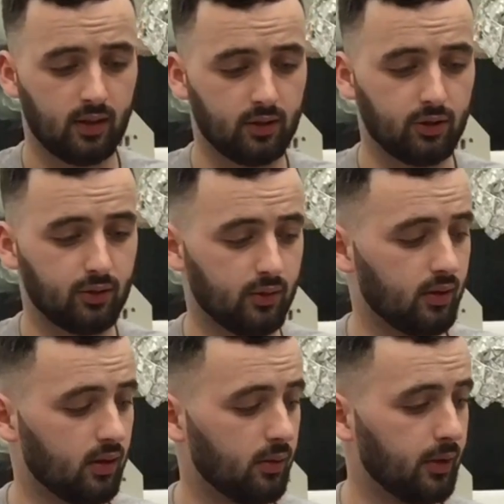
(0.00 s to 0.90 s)
Tissue
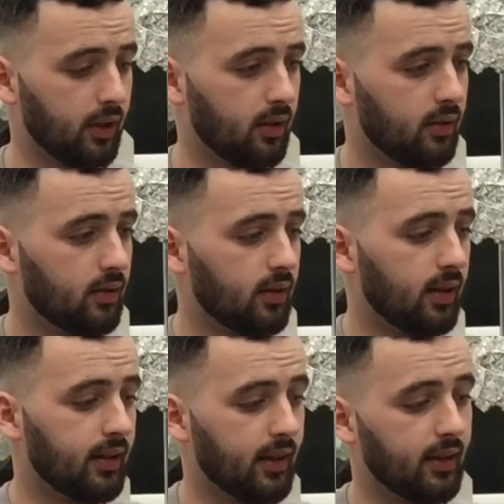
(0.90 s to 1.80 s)
away,
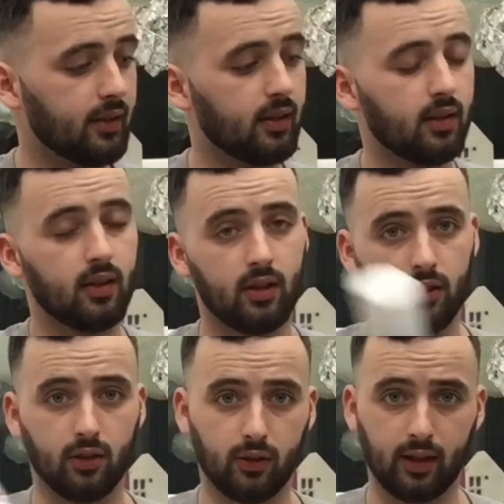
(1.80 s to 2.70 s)
and then
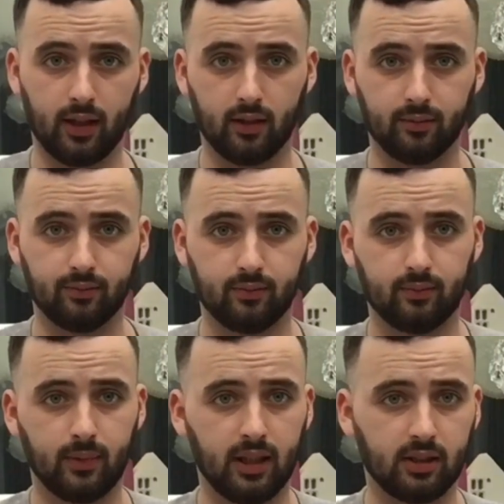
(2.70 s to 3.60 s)
you're going to get your
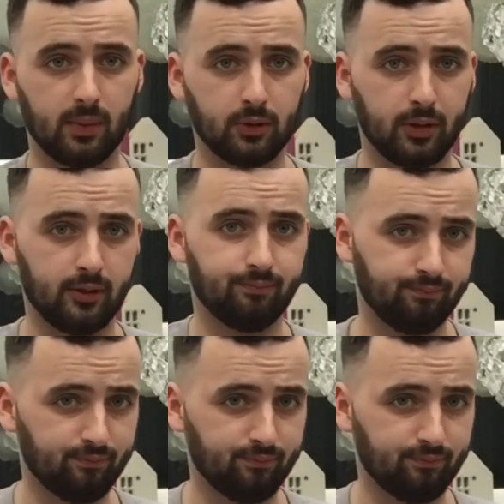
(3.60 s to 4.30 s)
Medic clipper spray,